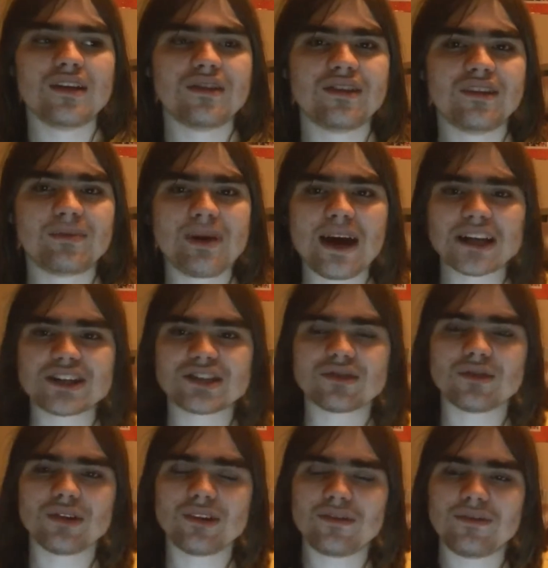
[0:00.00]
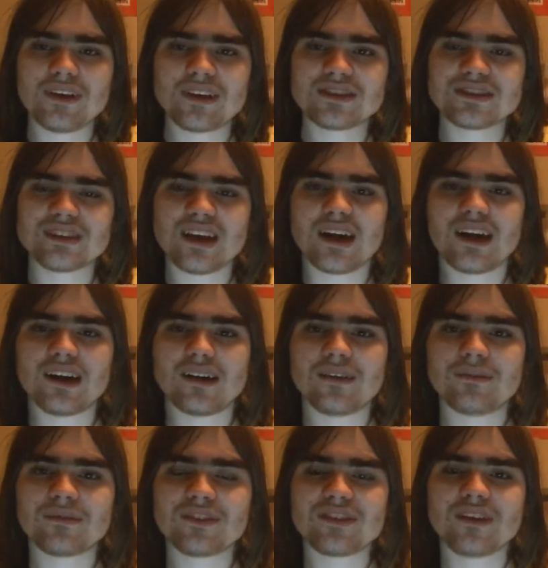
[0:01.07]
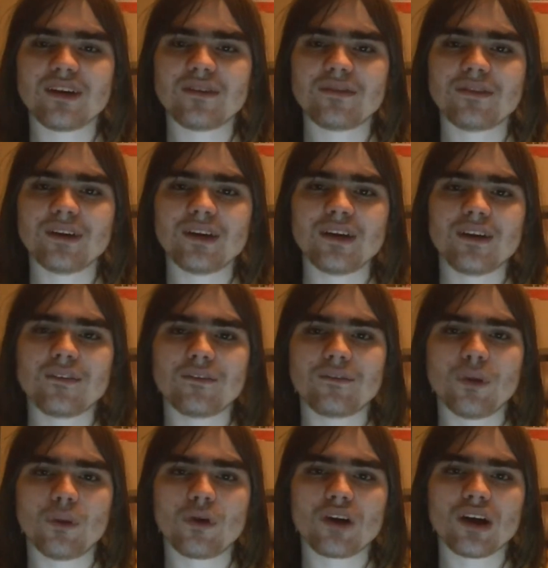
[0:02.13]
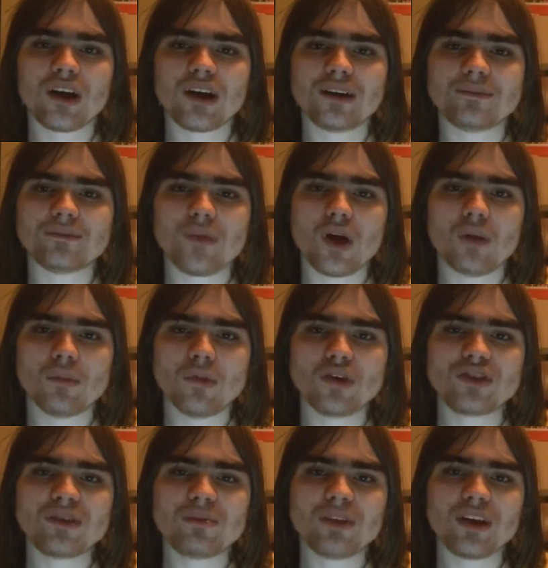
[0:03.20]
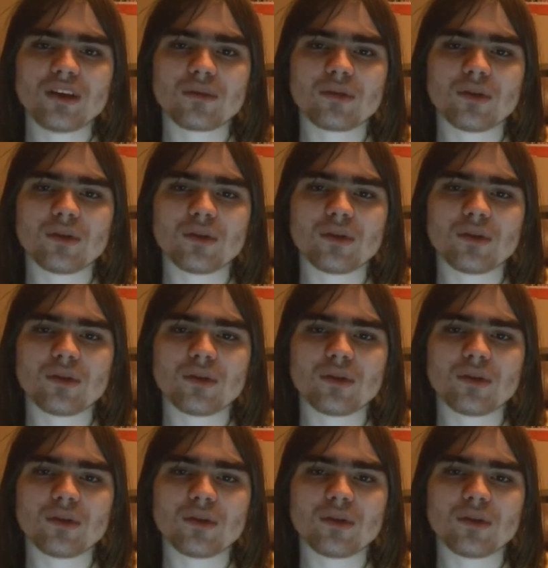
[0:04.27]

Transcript: This patch is going to fix stuff for multiplayer